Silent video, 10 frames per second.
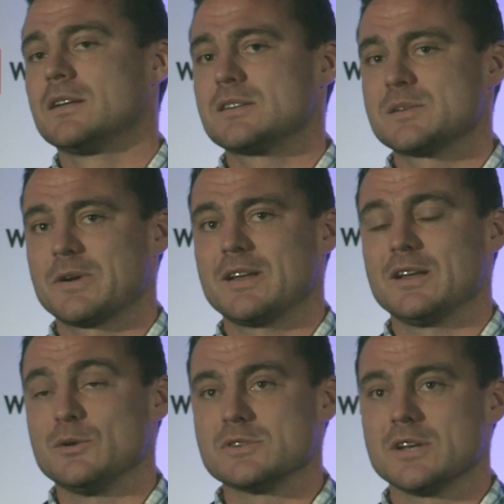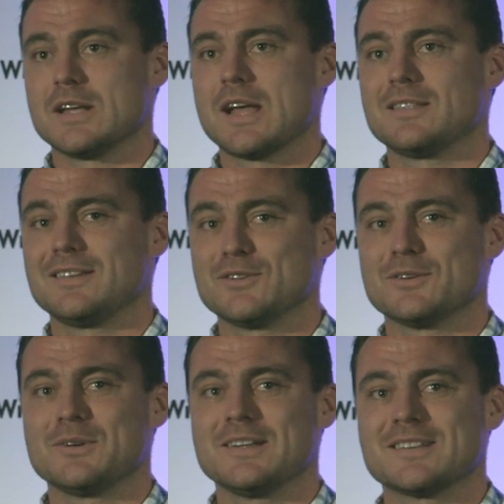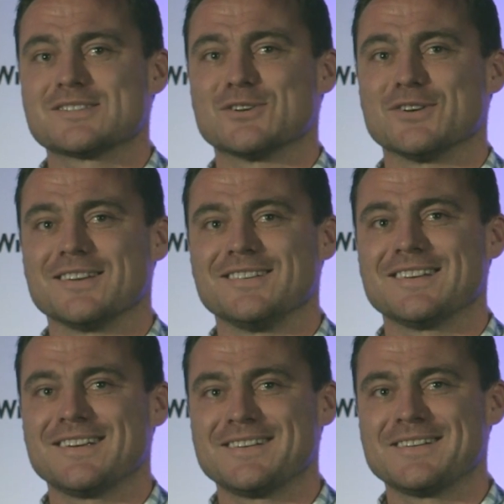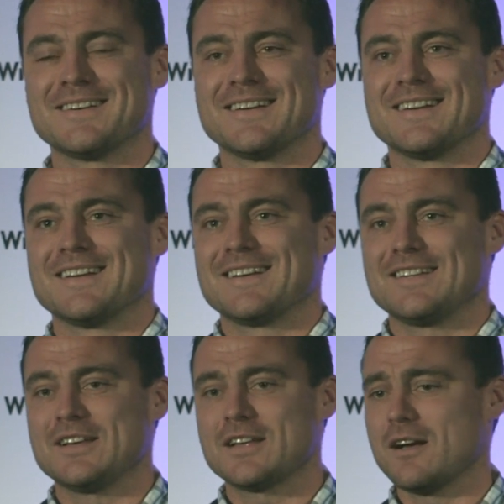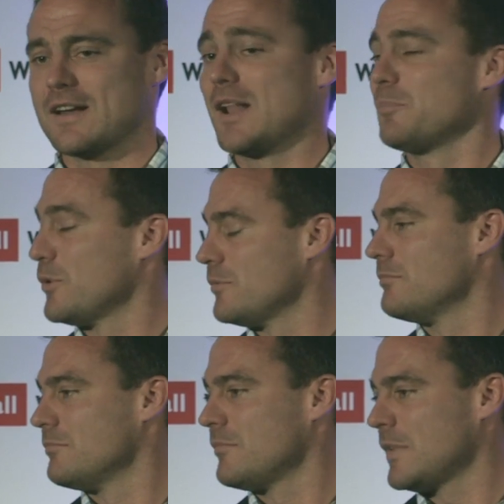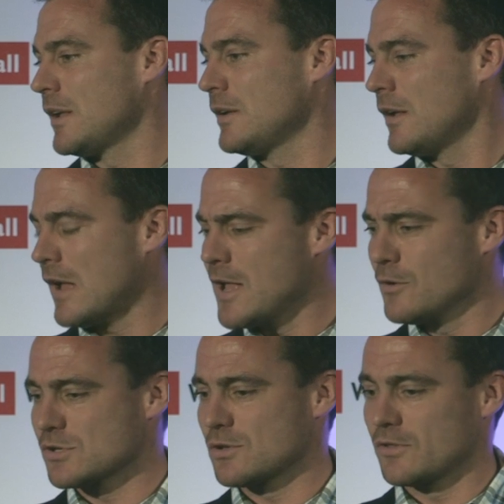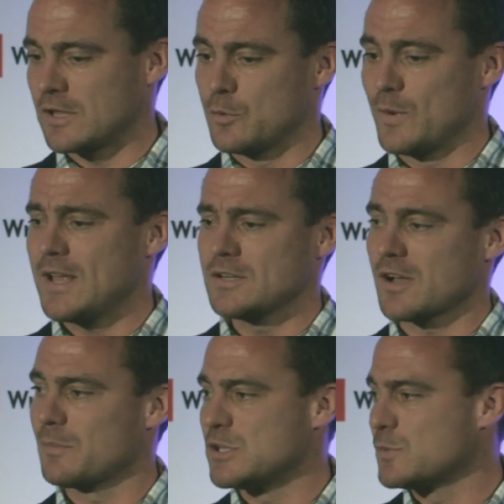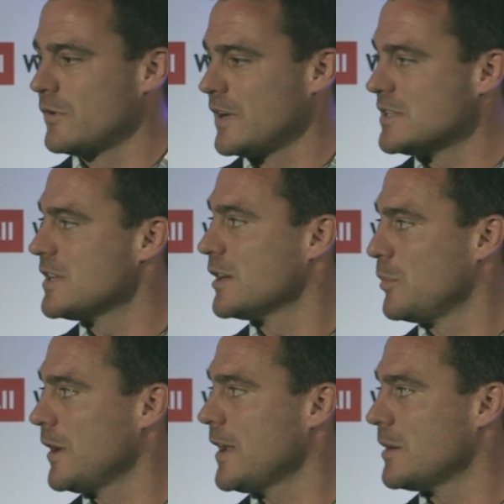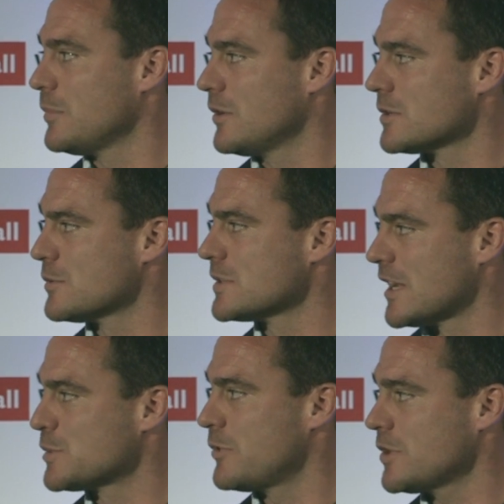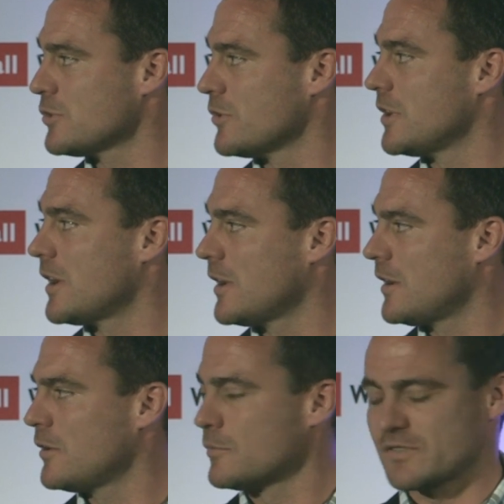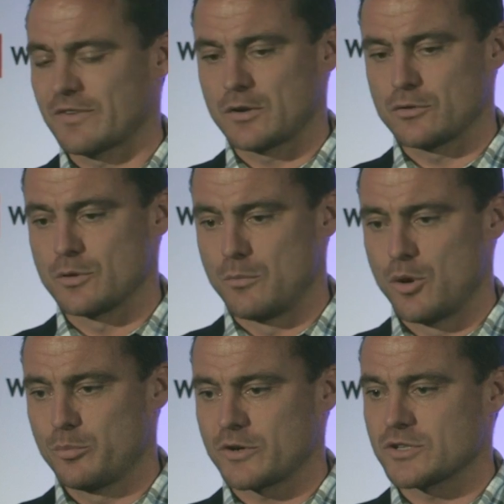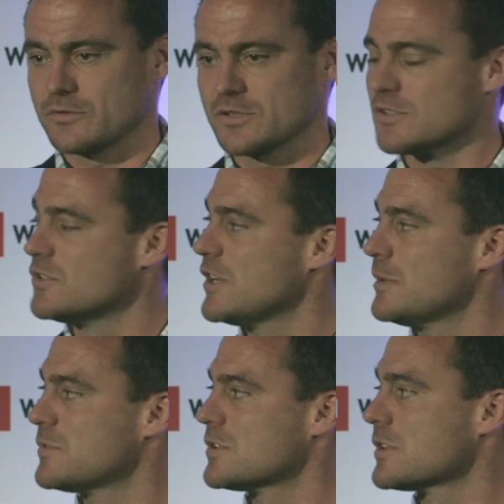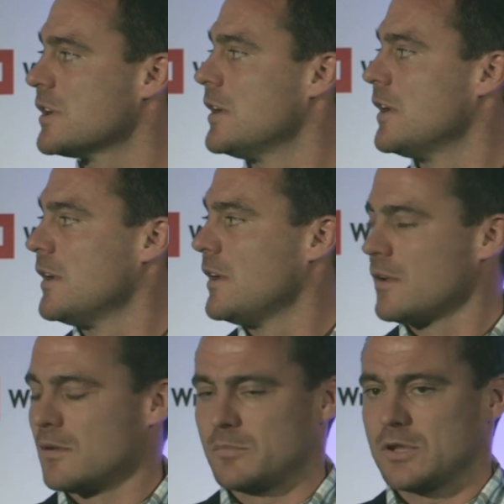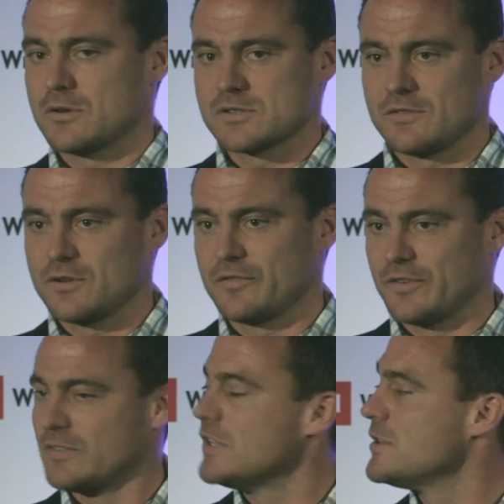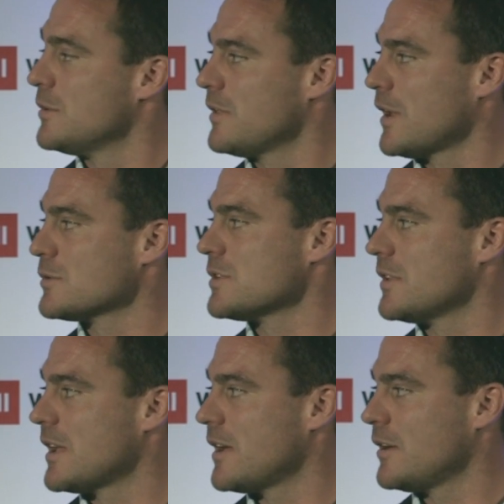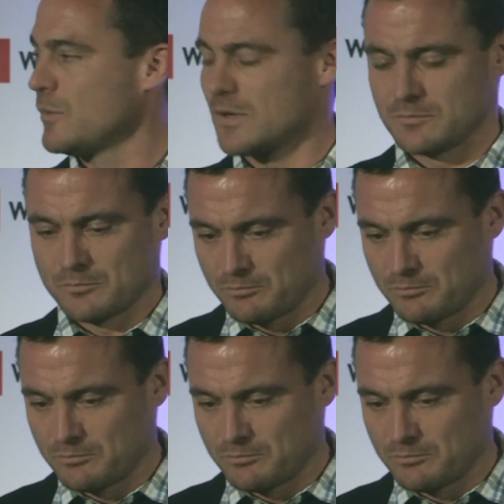despite losing again the other week at Sunderland, you can't help but... I always thought the away derbies were easier to play in because there was less pressure on you. I always felt under more pressure at St James's because you've got 52,000 there who are...